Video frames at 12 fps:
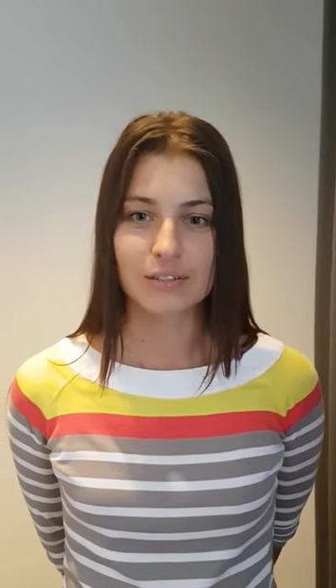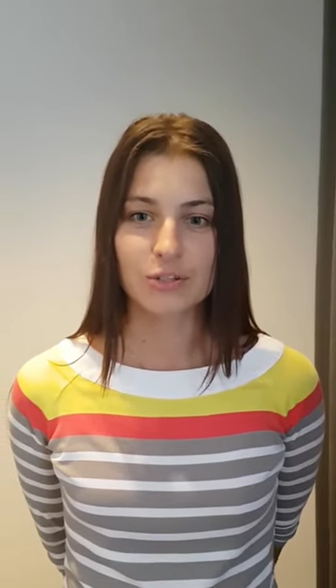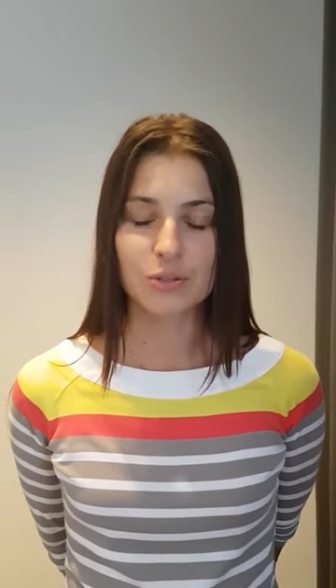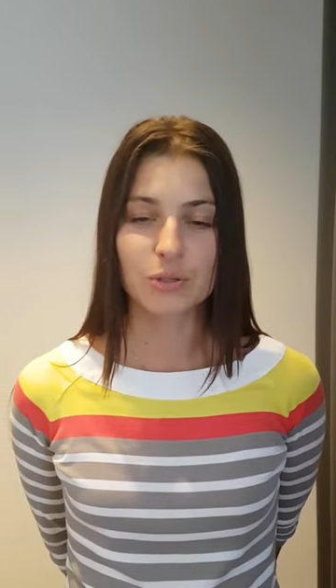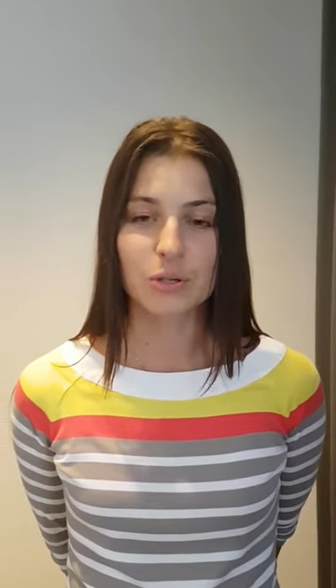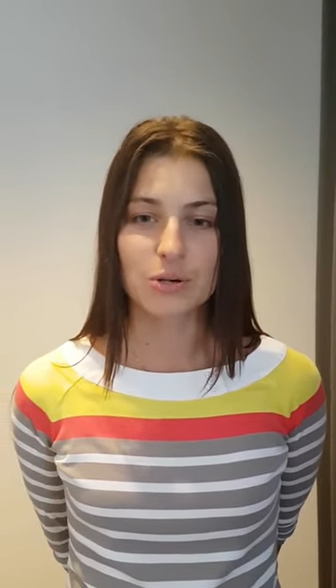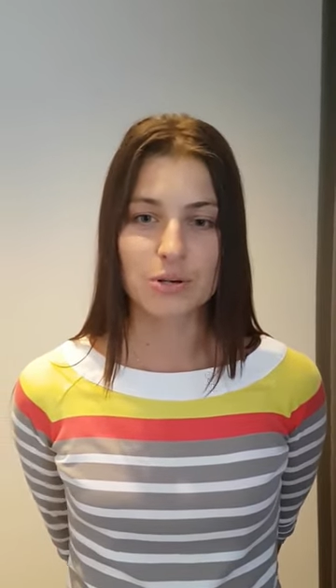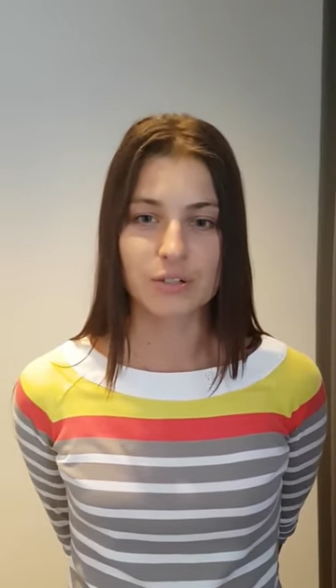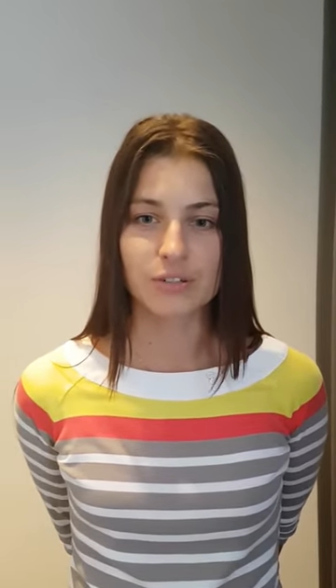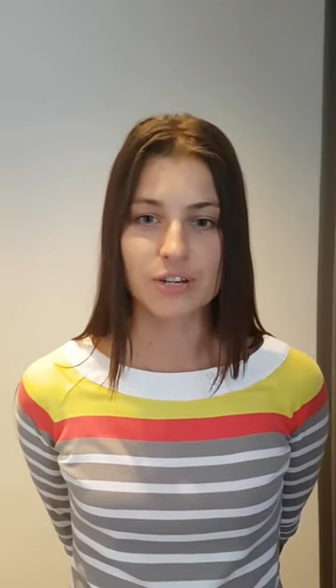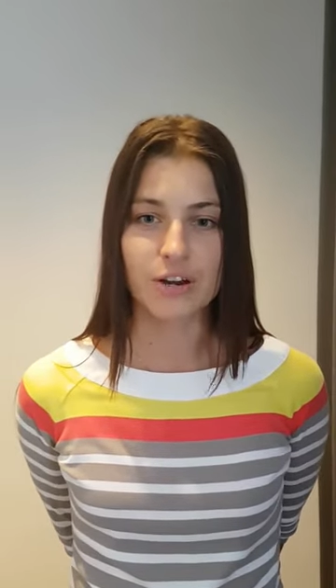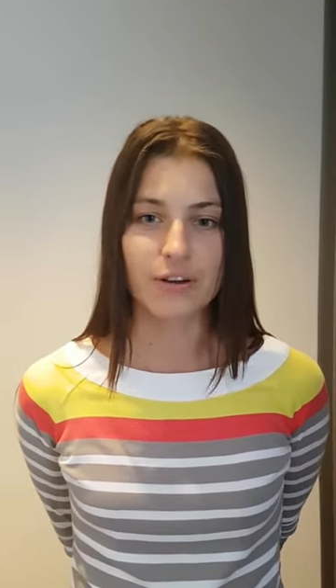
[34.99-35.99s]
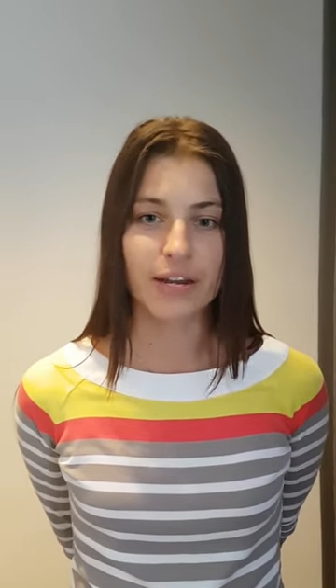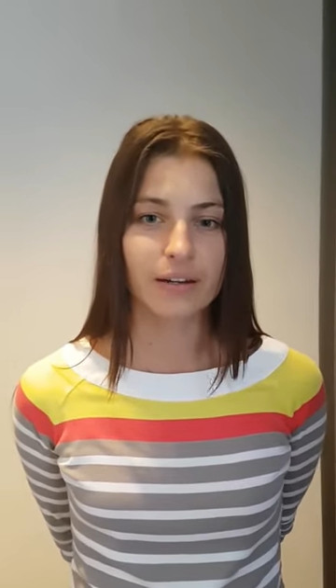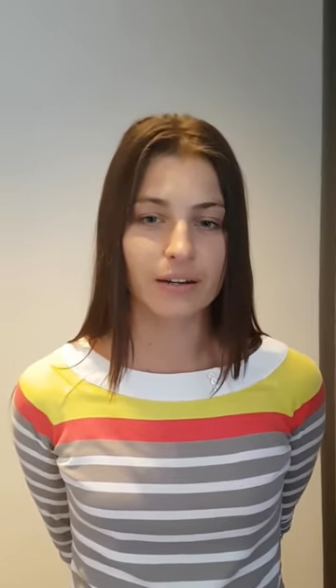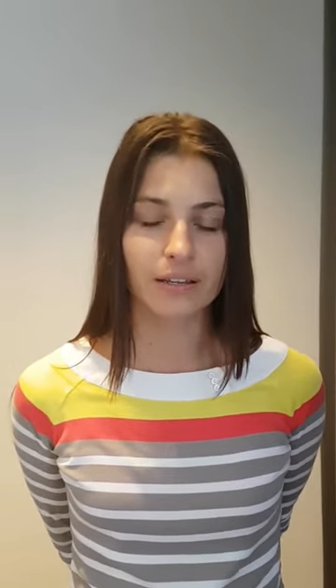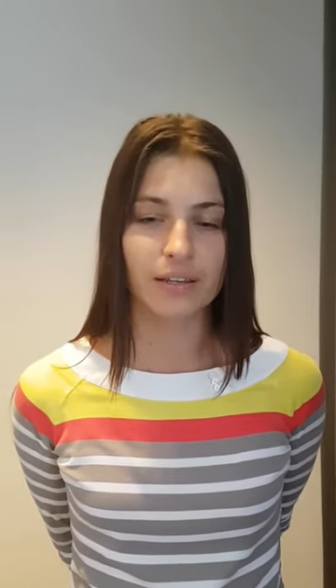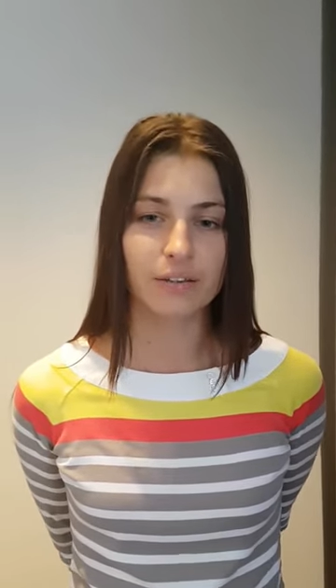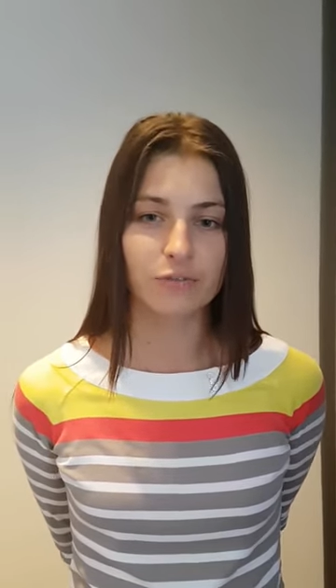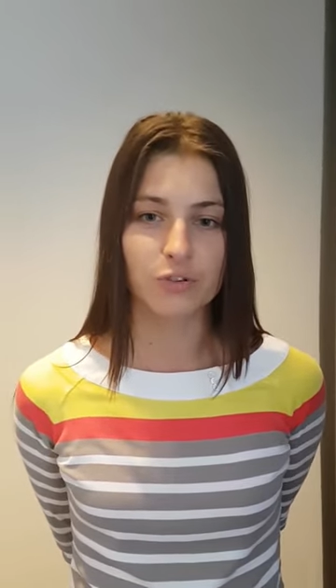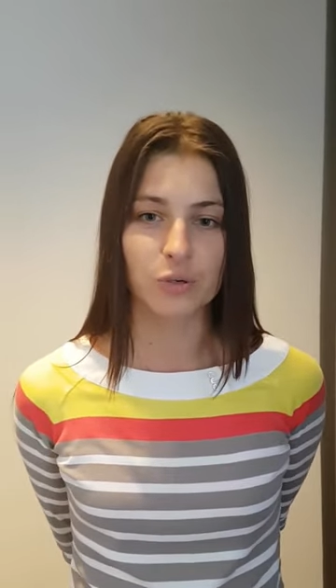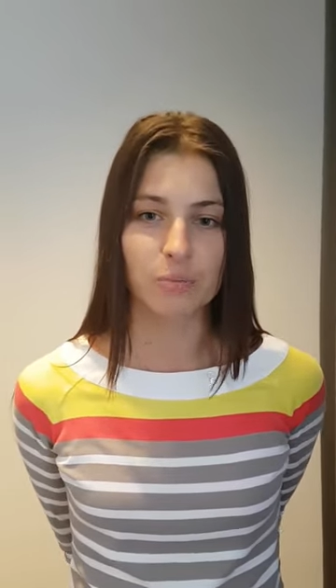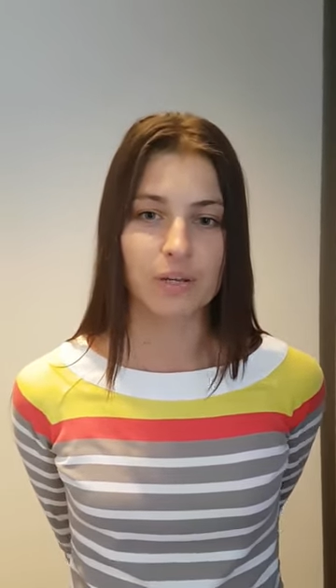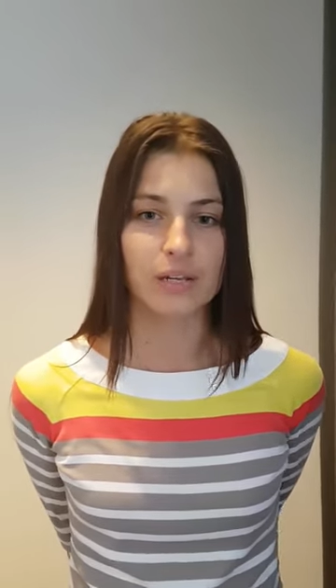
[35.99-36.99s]
to learn directly
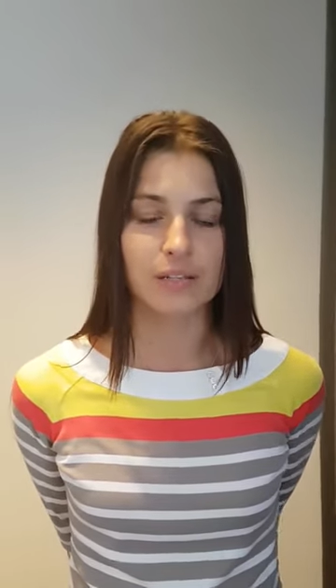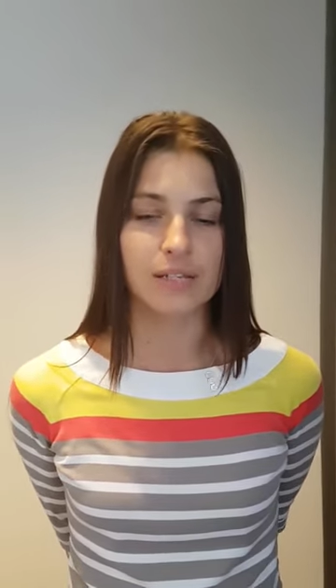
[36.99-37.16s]
from